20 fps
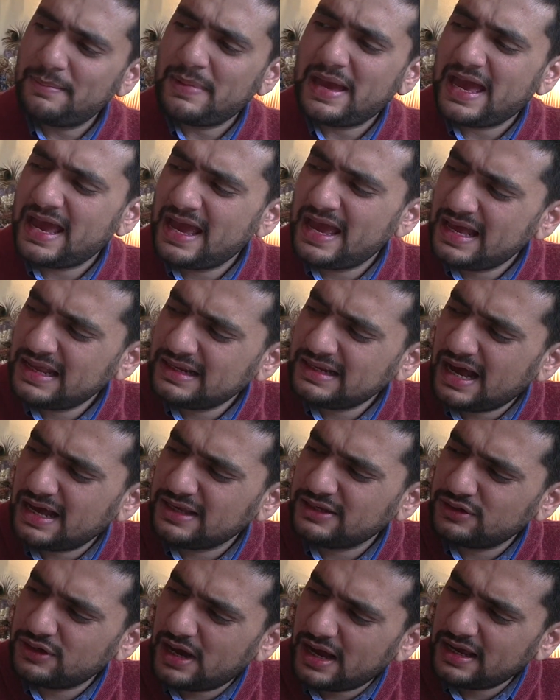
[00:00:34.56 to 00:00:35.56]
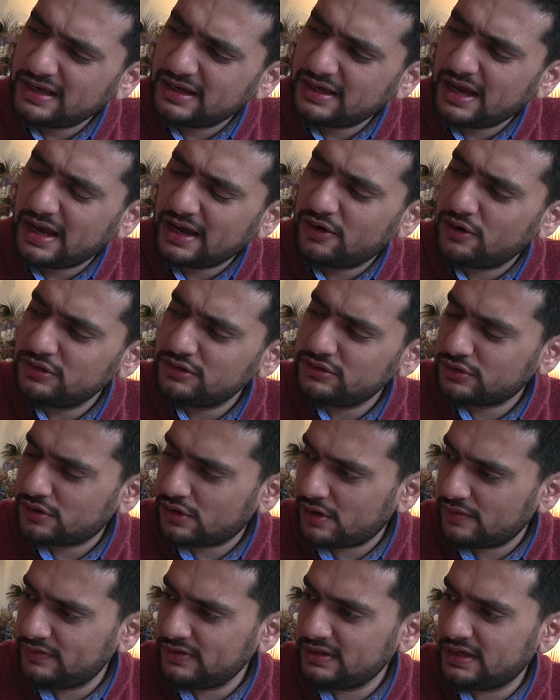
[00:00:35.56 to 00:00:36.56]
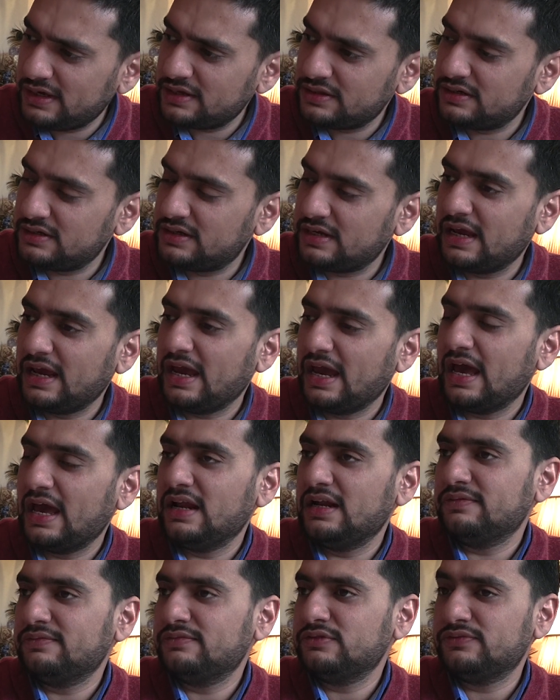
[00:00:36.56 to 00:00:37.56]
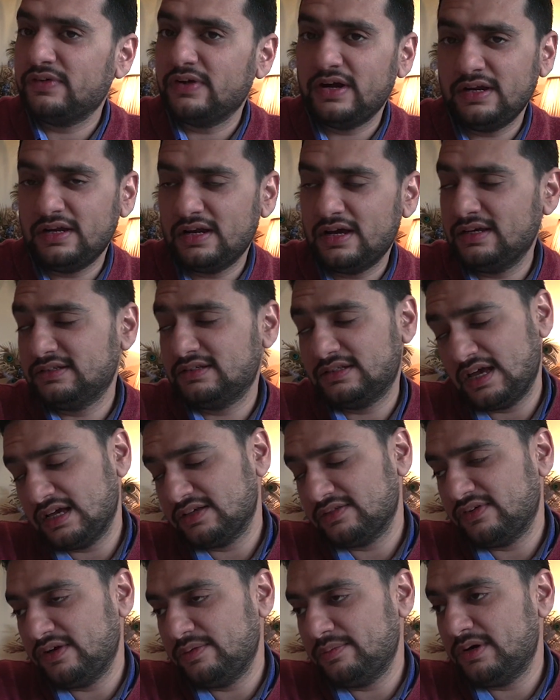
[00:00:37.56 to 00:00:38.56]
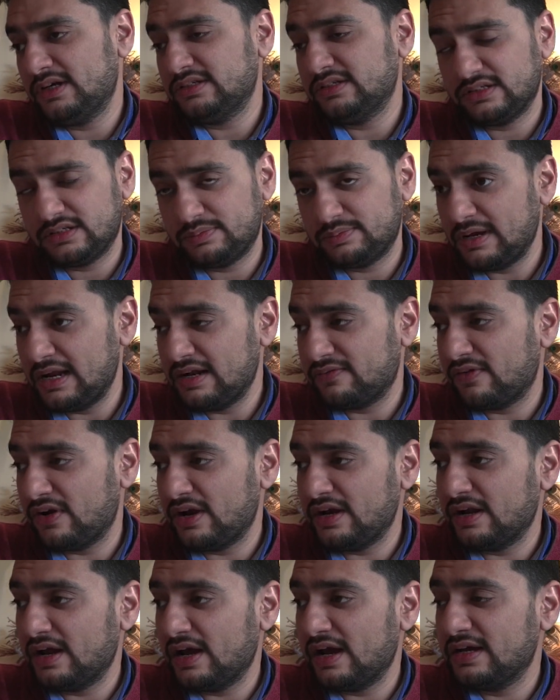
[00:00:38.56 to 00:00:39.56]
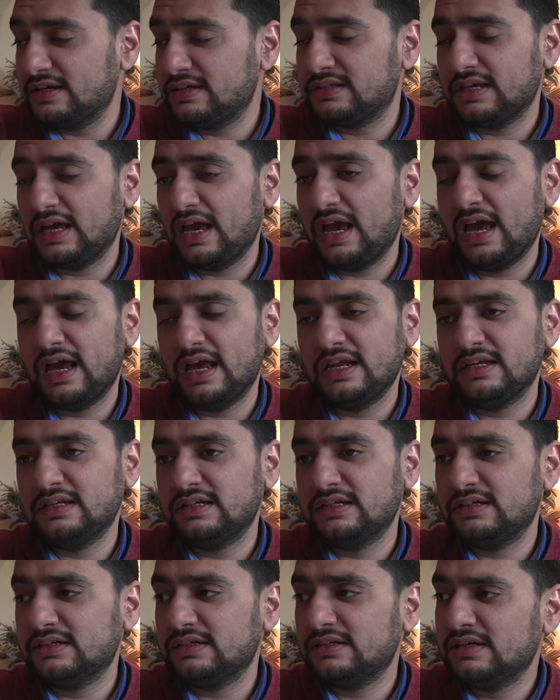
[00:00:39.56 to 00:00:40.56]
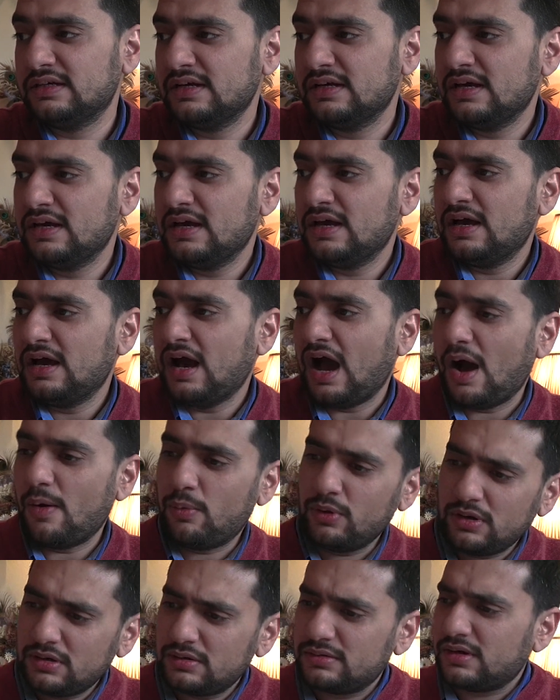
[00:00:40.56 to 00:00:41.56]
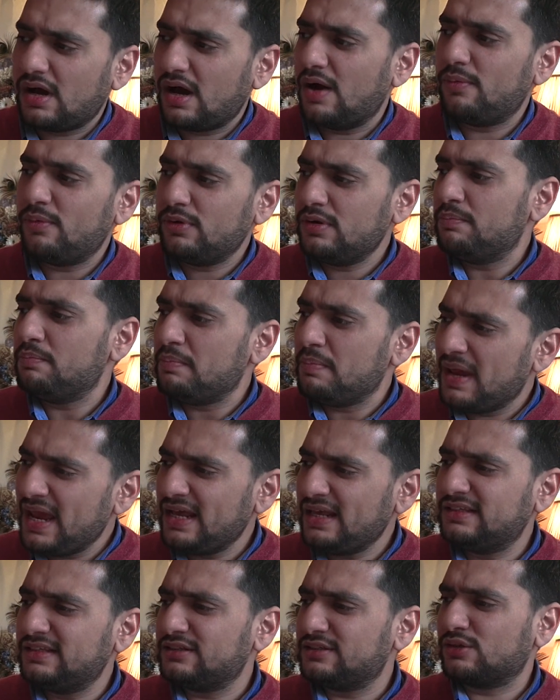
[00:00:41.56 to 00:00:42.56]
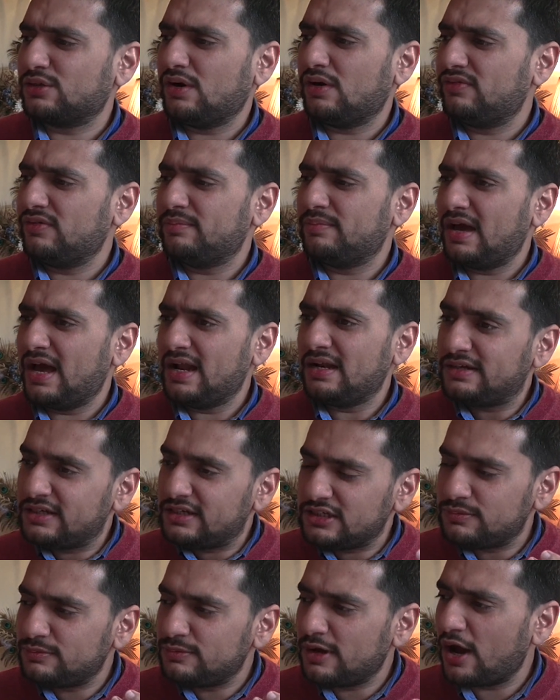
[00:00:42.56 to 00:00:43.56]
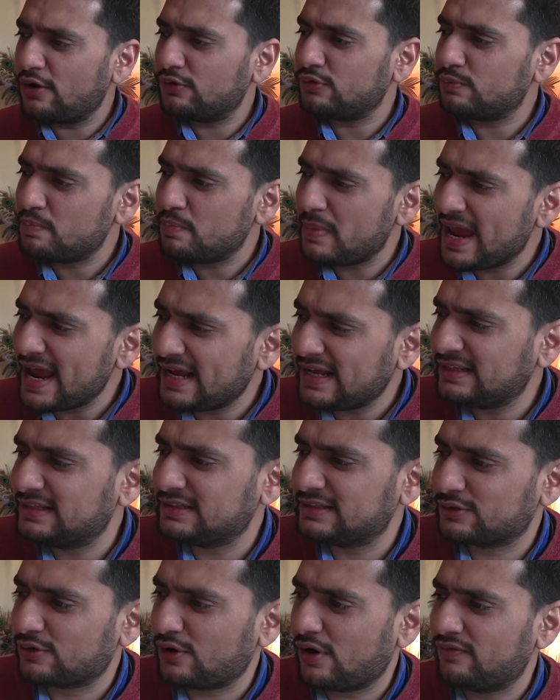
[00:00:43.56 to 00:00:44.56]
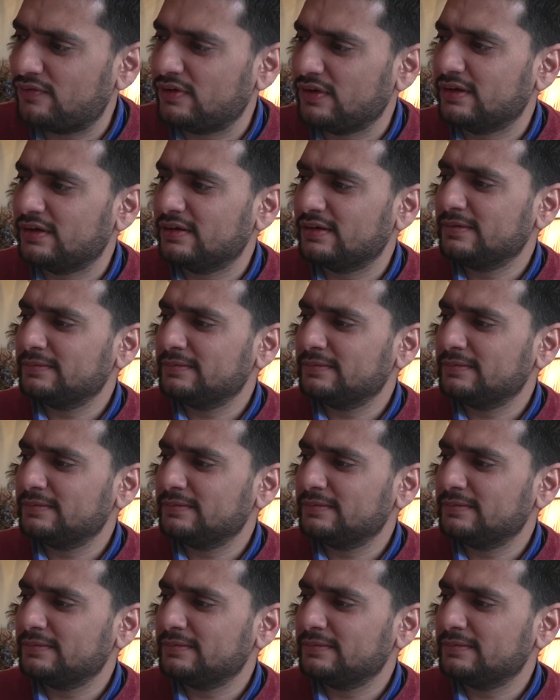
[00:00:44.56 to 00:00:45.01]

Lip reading: man, I got your coffee the other day and it was very nice, thanks very much, it smelled very nice, and I wanna make this coffee, man. Teach me how to make this coffee.